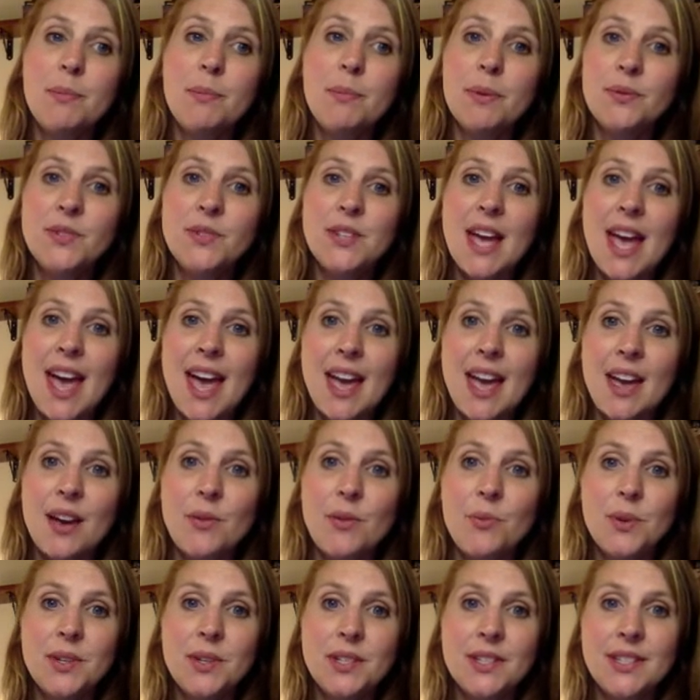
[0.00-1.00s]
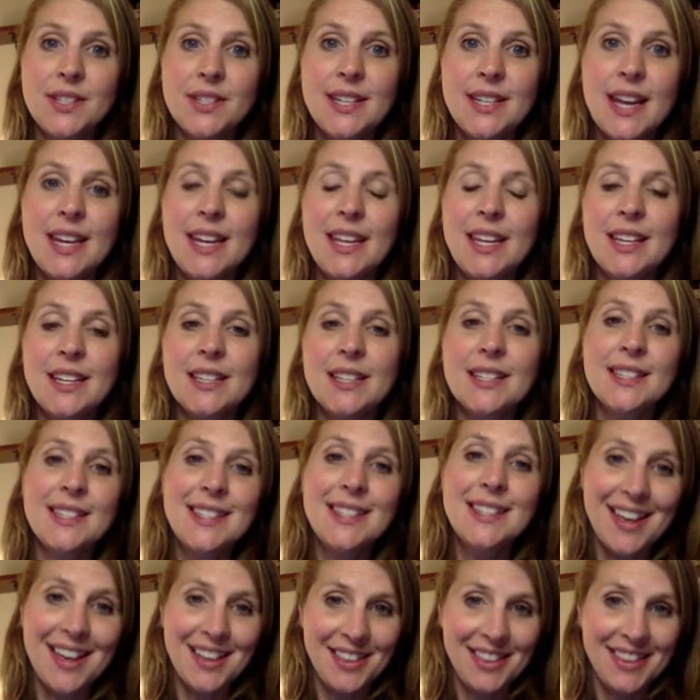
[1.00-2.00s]
of day with steady,
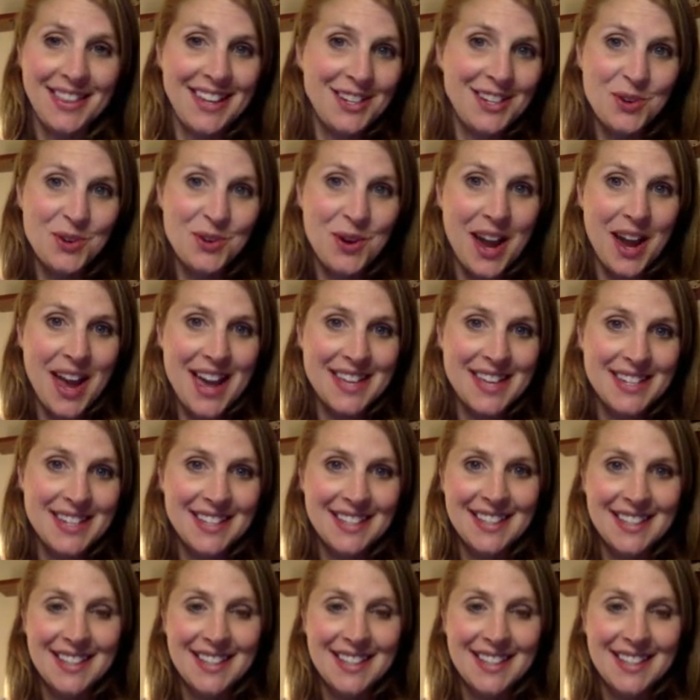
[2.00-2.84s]
stealthy tread,